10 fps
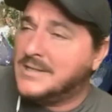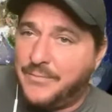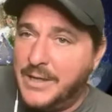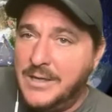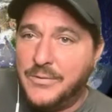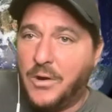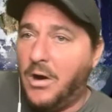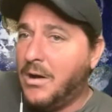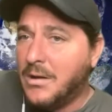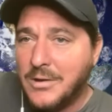of people
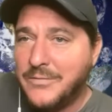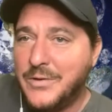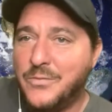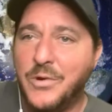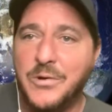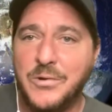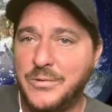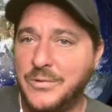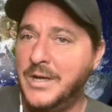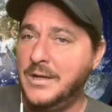all over the
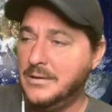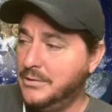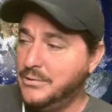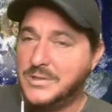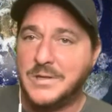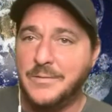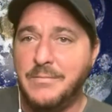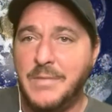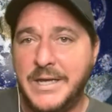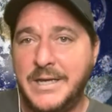world lose their
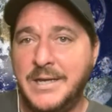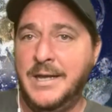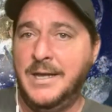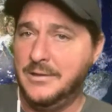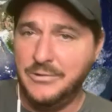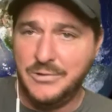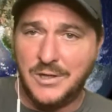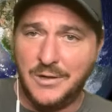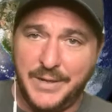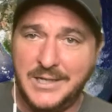money, lose
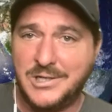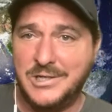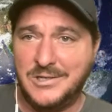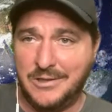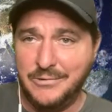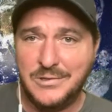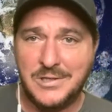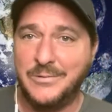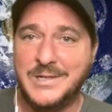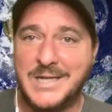their pensions, lose
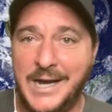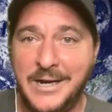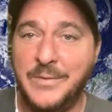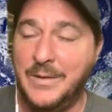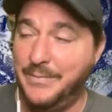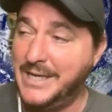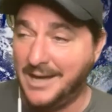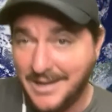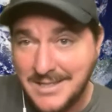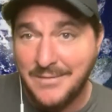their retirement
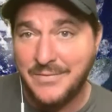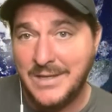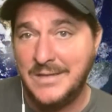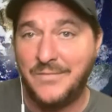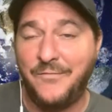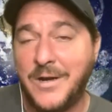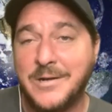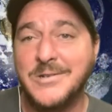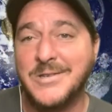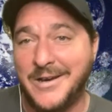because of these
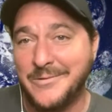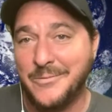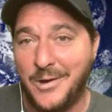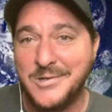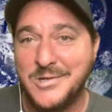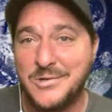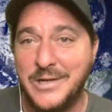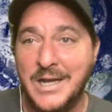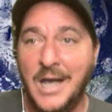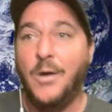fuckers on Wall
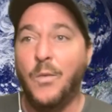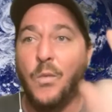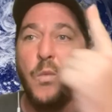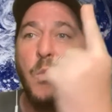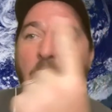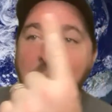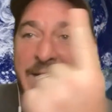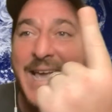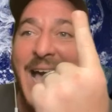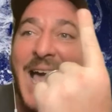Street.
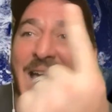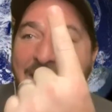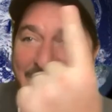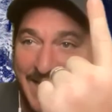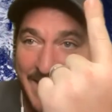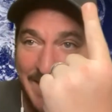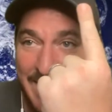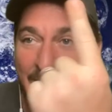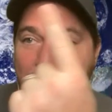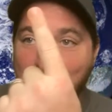One guy
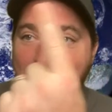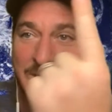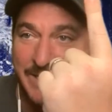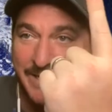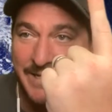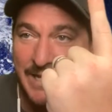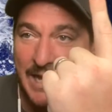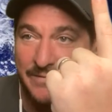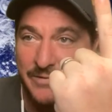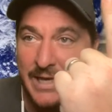got arrested
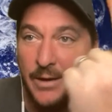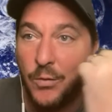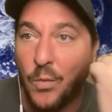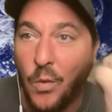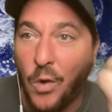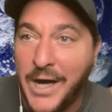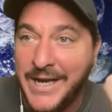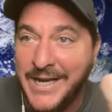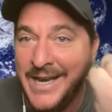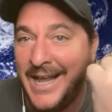after that.
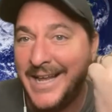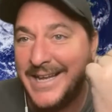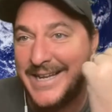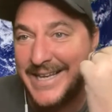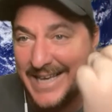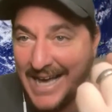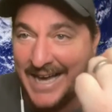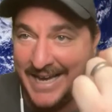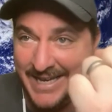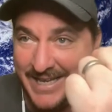One guy.